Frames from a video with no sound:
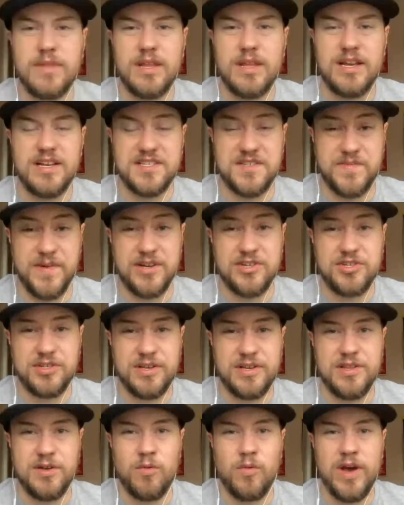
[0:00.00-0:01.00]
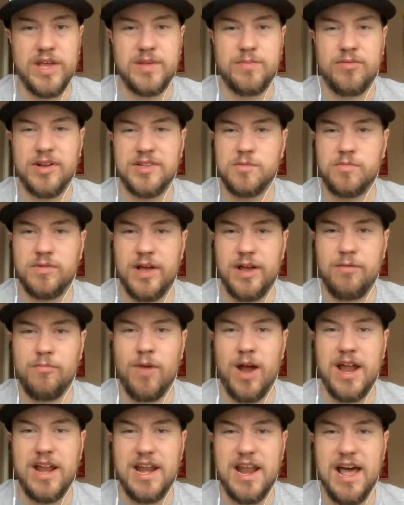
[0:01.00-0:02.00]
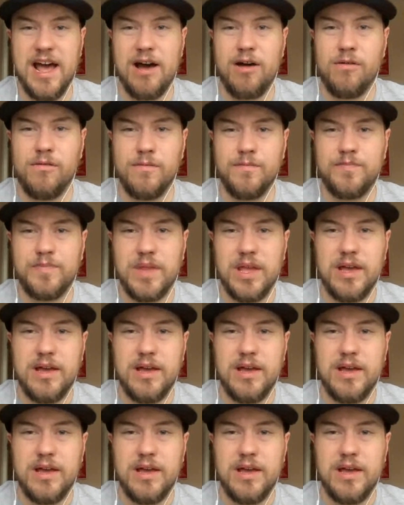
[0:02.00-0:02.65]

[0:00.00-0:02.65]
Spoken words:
especially the way the Preds are playing right now,